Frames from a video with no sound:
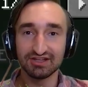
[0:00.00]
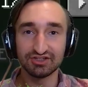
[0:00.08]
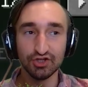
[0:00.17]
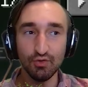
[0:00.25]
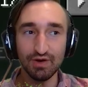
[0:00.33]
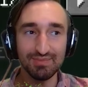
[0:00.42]

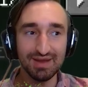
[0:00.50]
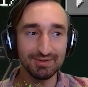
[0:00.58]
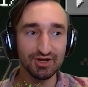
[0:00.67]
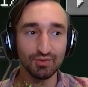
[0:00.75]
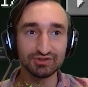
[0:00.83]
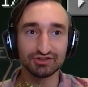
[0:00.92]
you would
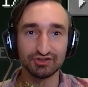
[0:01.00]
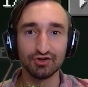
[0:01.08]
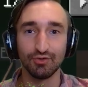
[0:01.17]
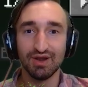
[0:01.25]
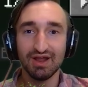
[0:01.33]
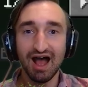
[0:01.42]
maybe know what to
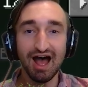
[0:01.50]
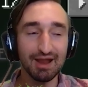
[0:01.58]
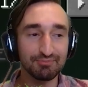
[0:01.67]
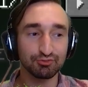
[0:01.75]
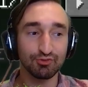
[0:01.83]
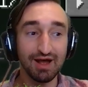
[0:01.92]
do.
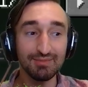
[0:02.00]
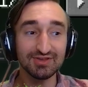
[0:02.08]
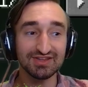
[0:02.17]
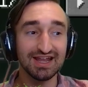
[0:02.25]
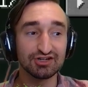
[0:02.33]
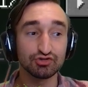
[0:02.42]
I
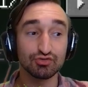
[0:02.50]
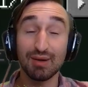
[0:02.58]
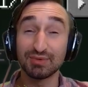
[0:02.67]
promised Andrew I